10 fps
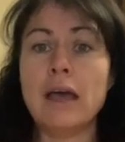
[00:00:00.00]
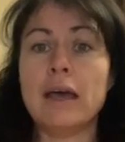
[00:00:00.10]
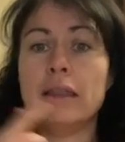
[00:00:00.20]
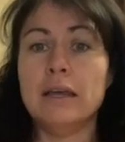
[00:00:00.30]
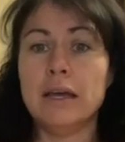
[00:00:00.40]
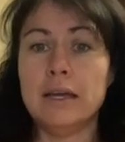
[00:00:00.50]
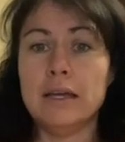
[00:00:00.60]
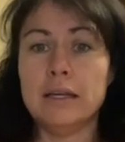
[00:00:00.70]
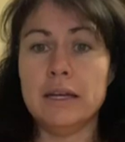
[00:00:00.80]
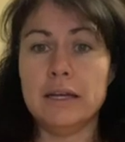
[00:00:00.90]
and
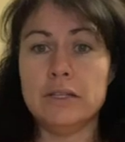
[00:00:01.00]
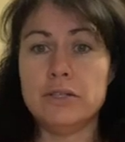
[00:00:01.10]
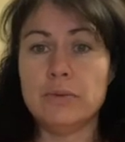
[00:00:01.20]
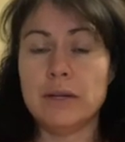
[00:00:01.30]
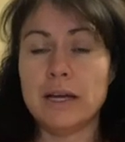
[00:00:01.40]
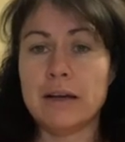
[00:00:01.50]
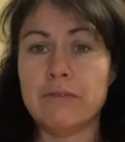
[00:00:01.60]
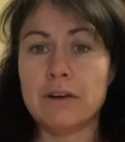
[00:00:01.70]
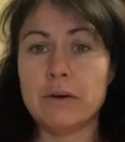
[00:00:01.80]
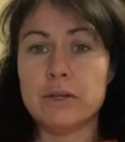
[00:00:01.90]
then in
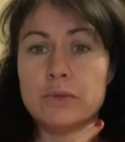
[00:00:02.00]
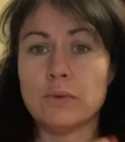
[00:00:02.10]
2.5 hours,